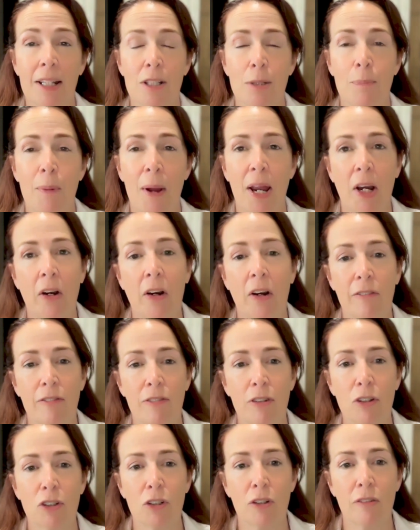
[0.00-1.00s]
inspire a
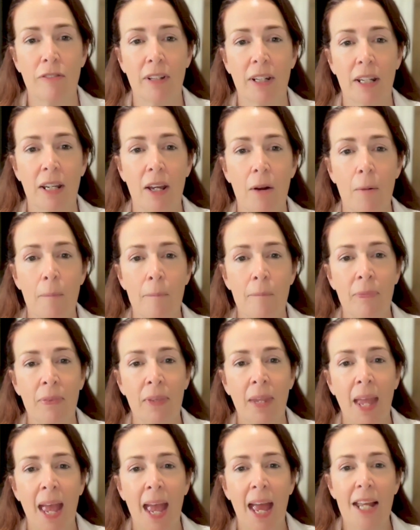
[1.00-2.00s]
future video.
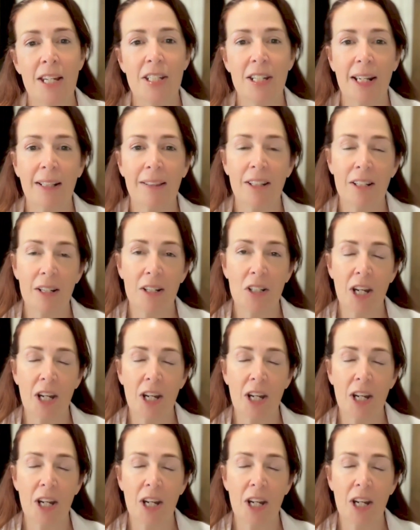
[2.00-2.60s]
And check